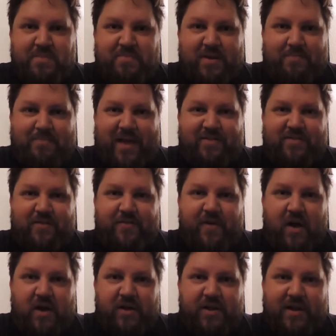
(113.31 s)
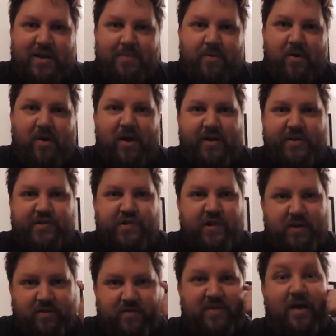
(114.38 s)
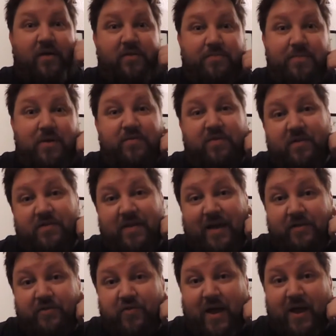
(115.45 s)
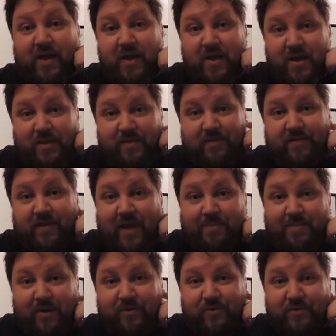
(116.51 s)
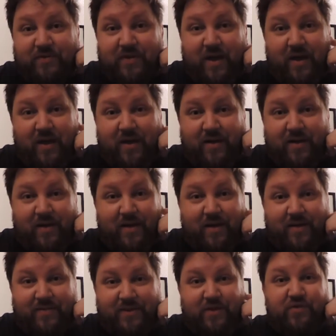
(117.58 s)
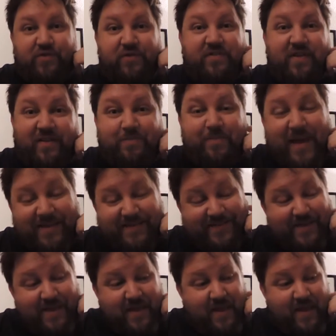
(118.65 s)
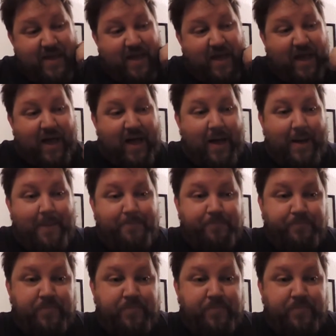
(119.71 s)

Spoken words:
bit of Mantovani, Liberace, the Sound of Music soundtrack, the same old, the usual suspects. I